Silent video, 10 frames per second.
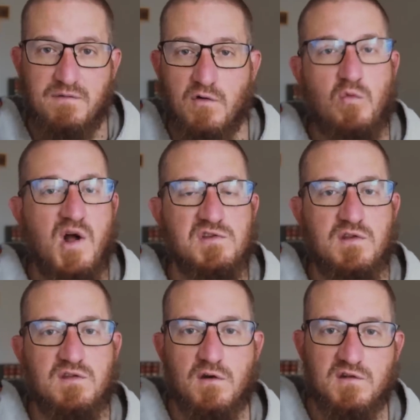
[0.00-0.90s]
of folks watching
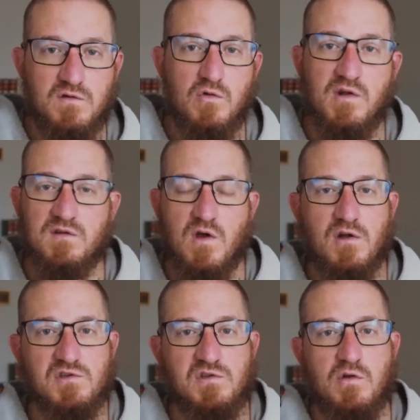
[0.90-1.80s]
this are students,
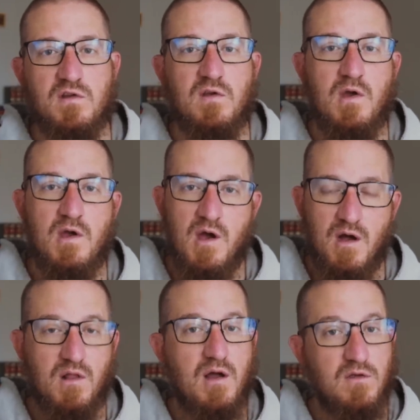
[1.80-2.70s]
college students.
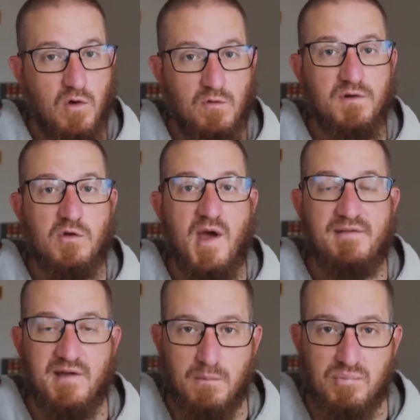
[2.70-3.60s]
Hopefully you
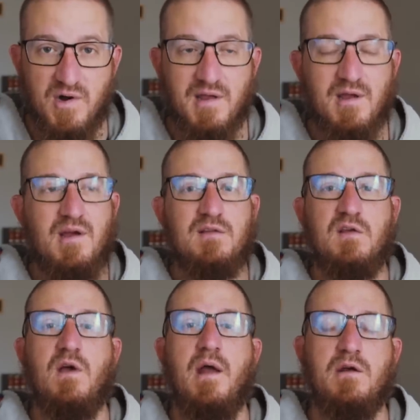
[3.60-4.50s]
have like a break
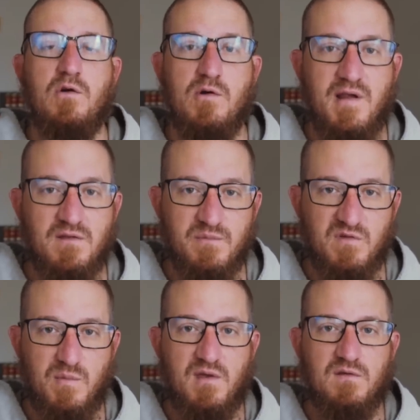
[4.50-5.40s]
to kind of create some
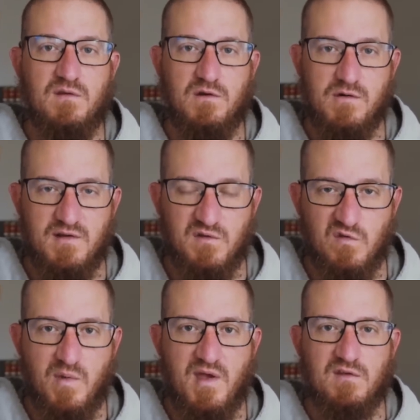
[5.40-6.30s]
space,
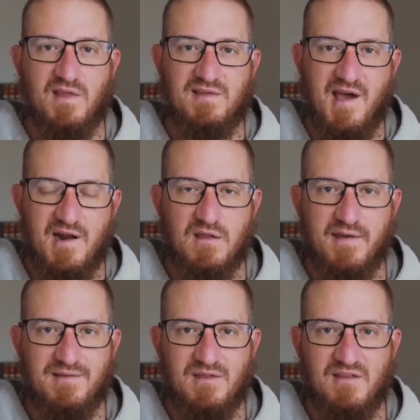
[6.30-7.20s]
That's kind
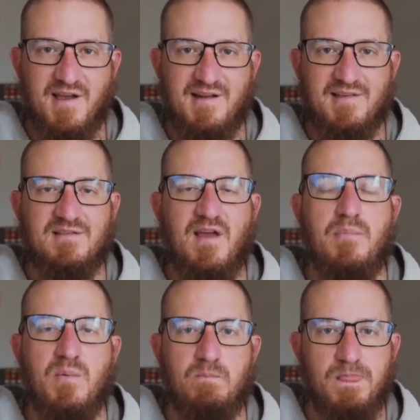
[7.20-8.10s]
of
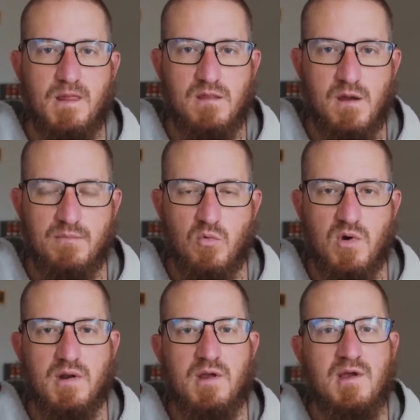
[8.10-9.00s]
step number
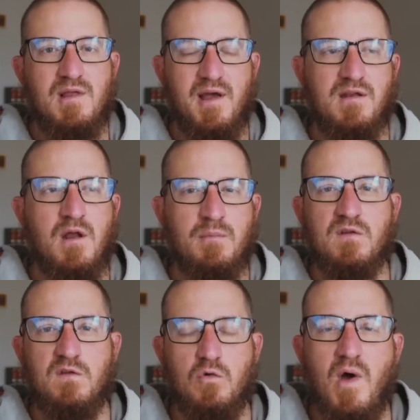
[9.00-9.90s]
one. Like number
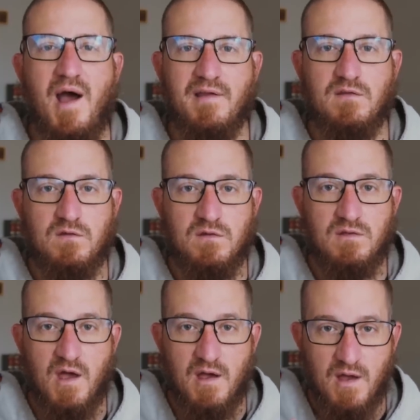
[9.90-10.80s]
two,
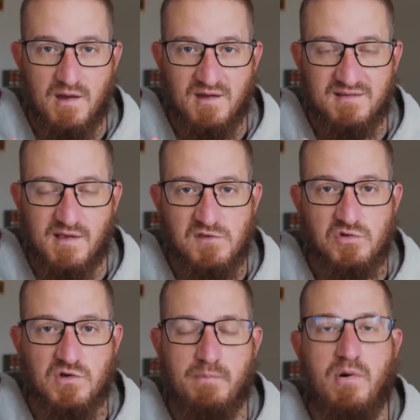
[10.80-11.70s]
an
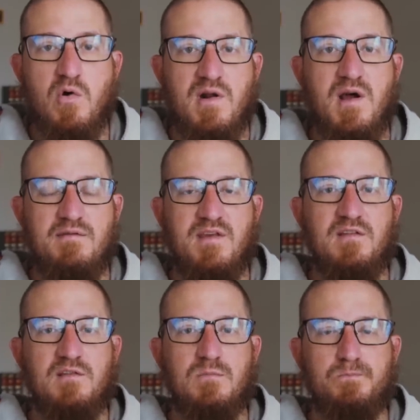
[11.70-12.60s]
essential component of
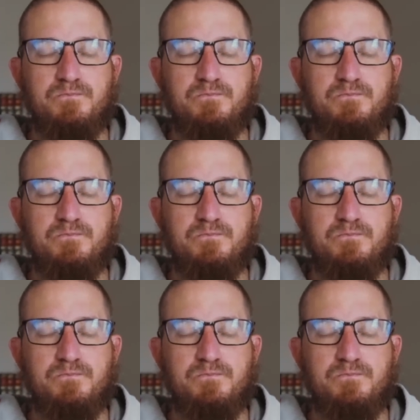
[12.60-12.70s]
this